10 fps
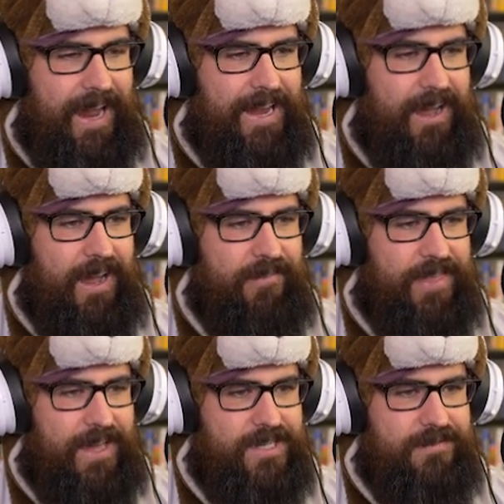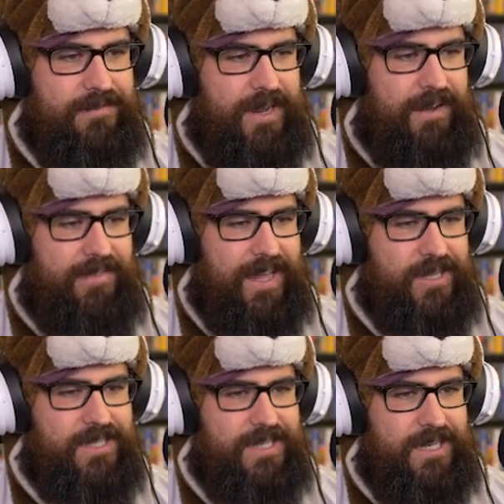and I have a thousand. I have a
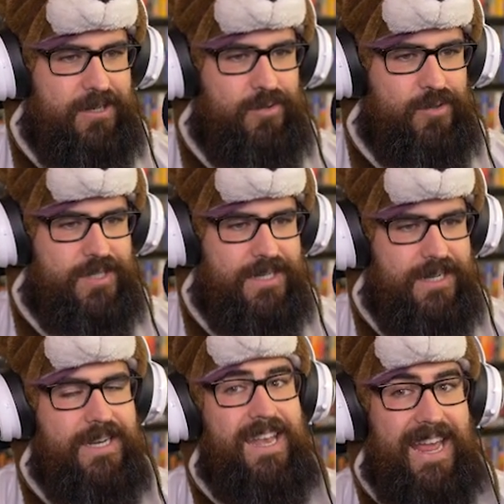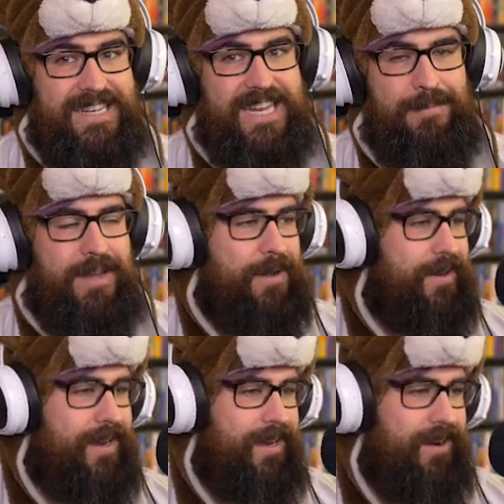thousand to use next time I come
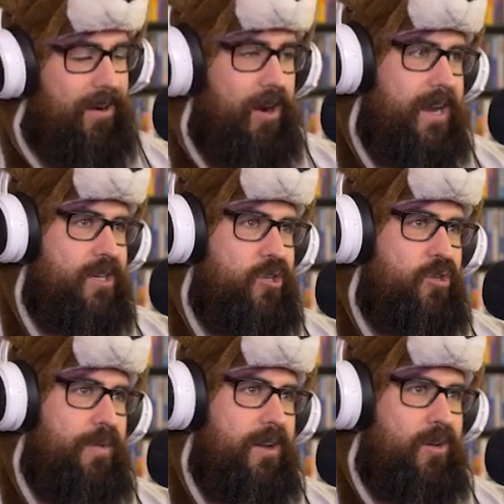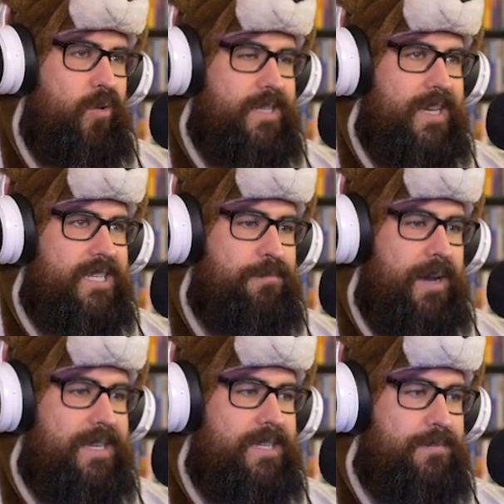in here. Or I could just use mono coins, I guess, to
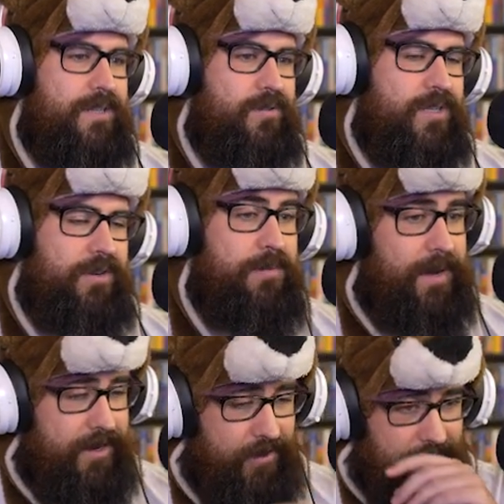buy some too. So I could buy another